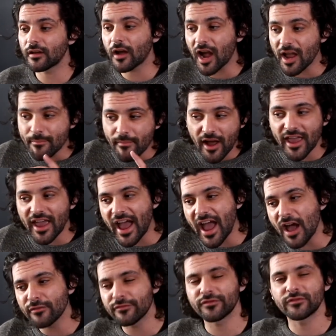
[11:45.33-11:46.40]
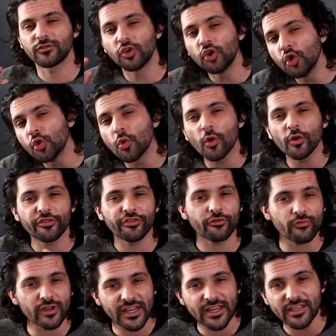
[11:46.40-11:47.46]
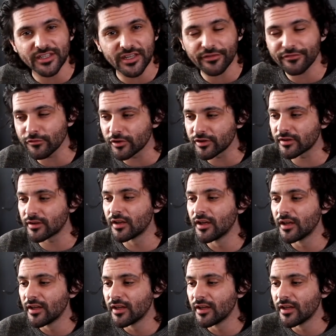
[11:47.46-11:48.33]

I might have 2 or 3 different